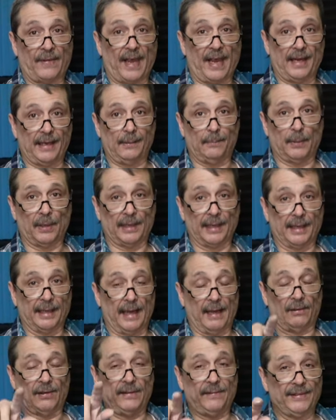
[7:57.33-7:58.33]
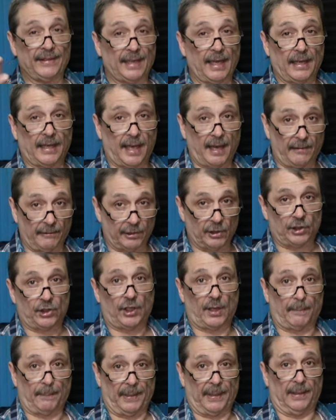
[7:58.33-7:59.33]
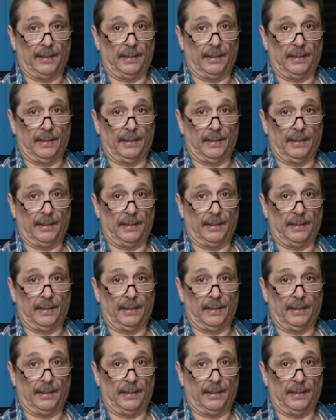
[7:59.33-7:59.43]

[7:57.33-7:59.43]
anybody, and I'll even take care of the shipping.